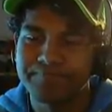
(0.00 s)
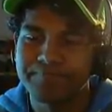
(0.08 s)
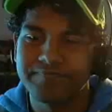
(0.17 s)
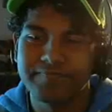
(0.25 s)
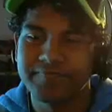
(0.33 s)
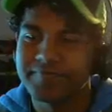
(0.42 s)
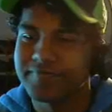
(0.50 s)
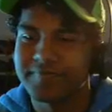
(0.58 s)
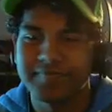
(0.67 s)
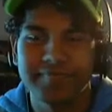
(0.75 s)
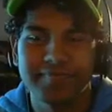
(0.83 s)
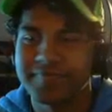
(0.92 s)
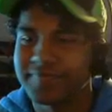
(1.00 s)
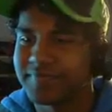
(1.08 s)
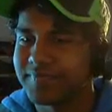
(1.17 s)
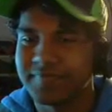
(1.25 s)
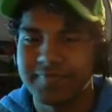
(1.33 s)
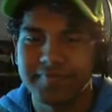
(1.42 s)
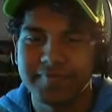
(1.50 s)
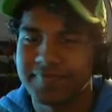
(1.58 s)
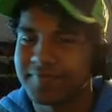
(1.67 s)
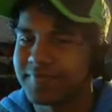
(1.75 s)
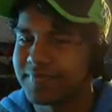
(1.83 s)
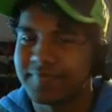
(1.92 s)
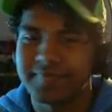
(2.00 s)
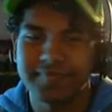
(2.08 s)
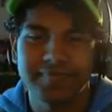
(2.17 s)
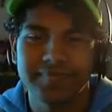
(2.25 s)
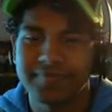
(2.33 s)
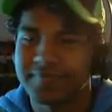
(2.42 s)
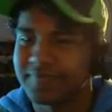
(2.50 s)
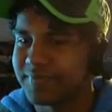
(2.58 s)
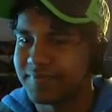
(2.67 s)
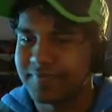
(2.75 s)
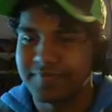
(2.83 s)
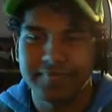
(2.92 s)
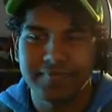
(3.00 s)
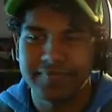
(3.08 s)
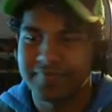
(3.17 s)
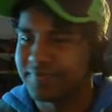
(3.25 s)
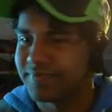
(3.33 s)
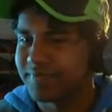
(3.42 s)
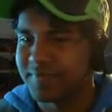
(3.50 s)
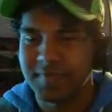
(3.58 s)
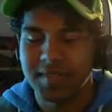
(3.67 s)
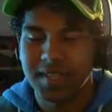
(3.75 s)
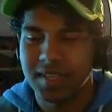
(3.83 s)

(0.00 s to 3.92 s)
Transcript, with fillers: man. I don't know. I always do better than you in the beginning and then